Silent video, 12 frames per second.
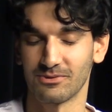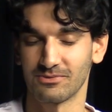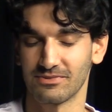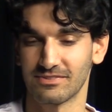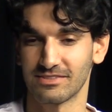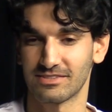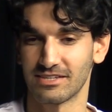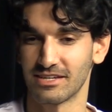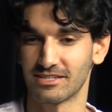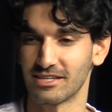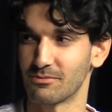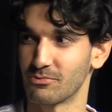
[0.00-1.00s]
don't
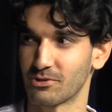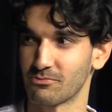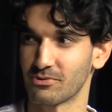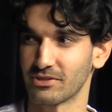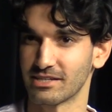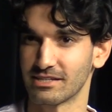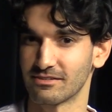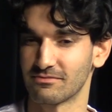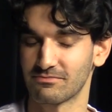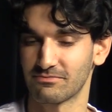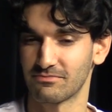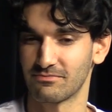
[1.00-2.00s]
see a team who can really